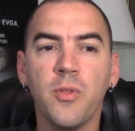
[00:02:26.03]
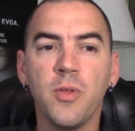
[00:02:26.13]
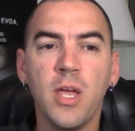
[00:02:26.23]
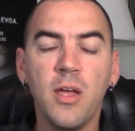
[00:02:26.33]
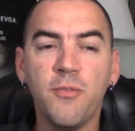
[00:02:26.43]

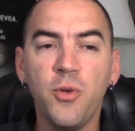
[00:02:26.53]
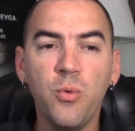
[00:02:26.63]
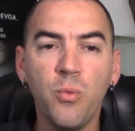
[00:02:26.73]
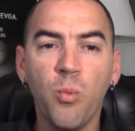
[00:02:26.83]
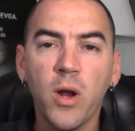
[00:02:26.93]
if
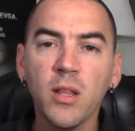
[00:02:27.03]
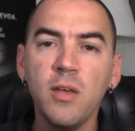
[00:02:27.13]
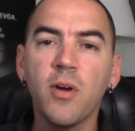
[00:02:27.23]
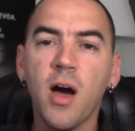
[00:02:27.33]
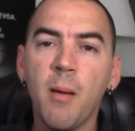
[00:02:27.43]
you want to
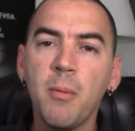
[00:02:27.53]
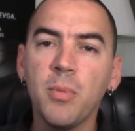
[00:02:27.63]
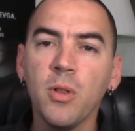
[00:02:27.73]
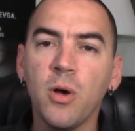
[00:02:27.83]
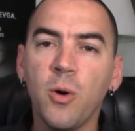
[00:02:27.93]
leave a comment
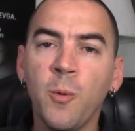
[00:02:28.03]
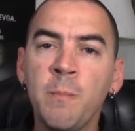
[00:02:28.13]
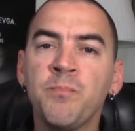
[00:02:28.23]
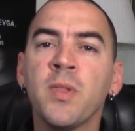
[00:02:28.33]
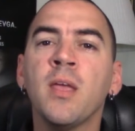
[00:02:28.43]

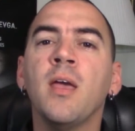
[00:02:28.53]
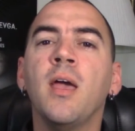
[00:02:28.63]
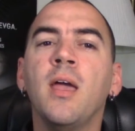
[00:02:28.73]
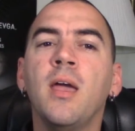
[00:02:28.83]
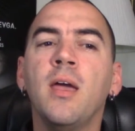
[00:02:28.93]
below
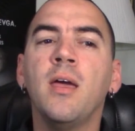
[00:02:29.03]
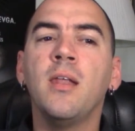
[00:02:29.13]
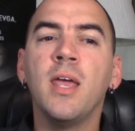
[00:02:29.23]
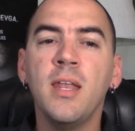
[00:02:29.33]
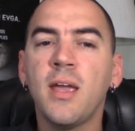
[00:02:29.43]

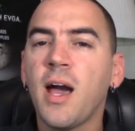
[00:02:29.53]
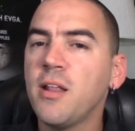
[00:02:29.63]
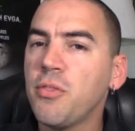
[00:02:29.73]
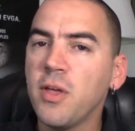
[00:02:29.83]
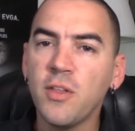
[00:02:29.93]
and any
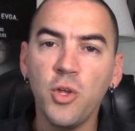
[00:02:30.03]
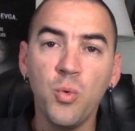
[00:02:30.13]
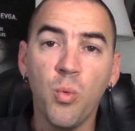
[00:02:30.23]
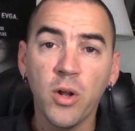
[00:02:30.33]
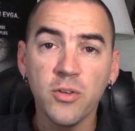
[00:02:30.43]
kind of thing that
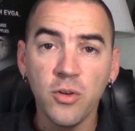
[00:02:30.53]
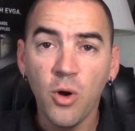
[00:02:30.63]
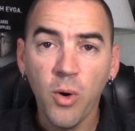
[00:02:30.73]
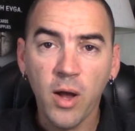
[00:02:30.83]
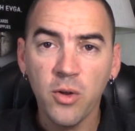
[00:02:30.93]
you want to
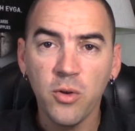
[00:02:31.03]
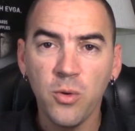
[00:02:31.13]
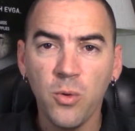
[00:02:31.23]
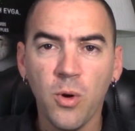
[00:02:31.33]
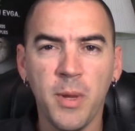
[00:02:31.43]
know how to
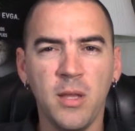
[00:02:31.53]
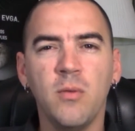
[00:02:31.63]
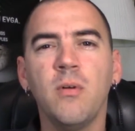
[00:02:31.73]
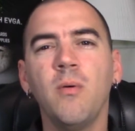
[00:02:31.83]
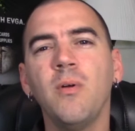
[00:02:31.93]
do, I
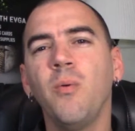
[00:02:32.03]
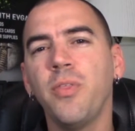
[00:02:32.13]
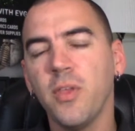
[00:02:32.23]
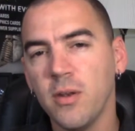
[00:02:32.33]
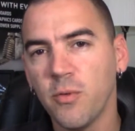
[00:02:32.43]
mean,
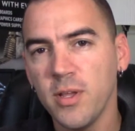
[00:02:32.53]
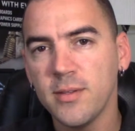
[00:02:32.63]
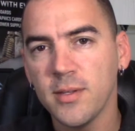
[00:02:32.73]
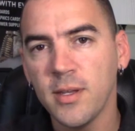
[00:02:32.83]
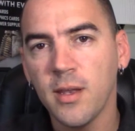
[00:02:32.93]
within
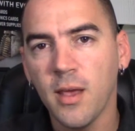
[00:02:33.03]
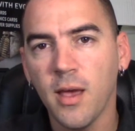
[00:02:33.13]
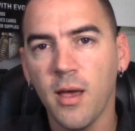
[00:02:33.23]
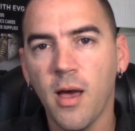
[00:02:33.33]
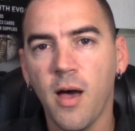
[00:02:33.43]
reason,
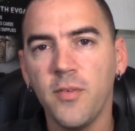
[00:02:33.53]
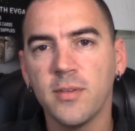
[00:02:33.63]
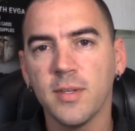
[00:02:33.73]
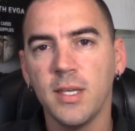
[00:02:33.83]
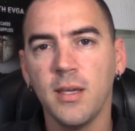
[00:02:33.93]

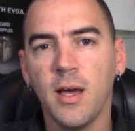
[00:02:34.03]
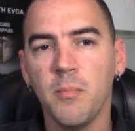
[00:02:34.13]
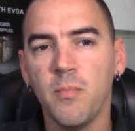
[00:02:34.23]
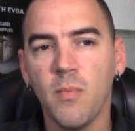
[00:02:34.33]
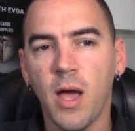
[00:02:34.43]
obviously
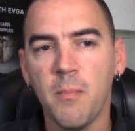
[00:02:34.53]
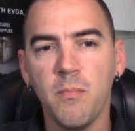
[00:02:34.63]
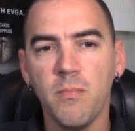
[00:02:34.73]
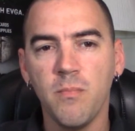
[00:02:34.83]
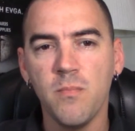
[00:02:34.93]

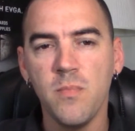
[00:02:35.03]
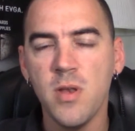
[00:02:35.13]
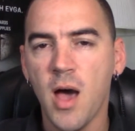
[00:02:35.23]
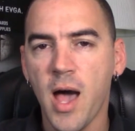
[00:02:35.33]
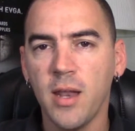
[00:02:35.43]
I'm
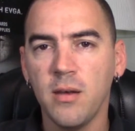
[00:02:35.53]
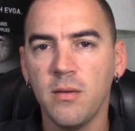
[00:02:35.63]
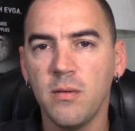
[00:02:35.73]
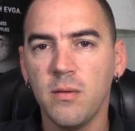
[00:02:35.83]
not